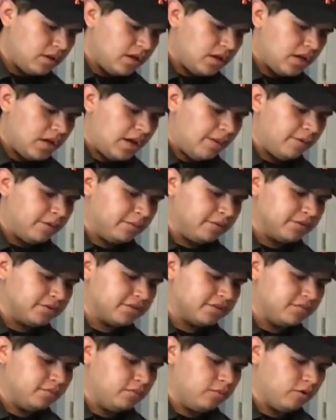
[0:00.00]
I'm going to put
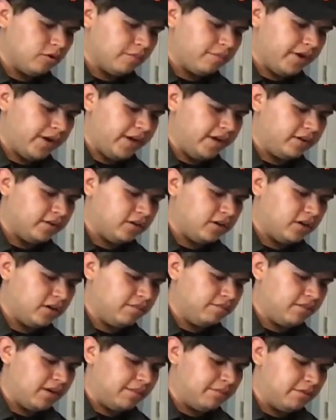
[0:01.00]
some more paint
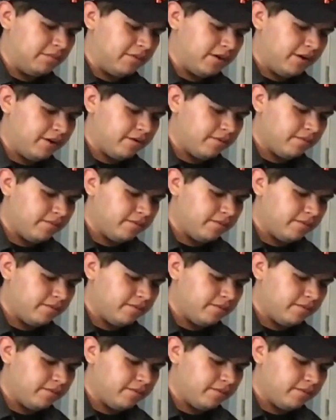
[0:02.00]
on Baby Bear.